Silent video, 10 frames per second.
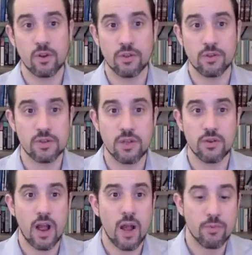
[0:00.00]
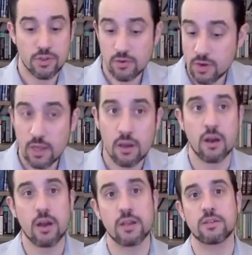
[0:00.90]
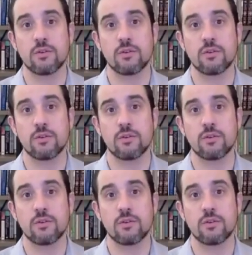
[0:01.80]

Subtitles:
There's either opportunity costs,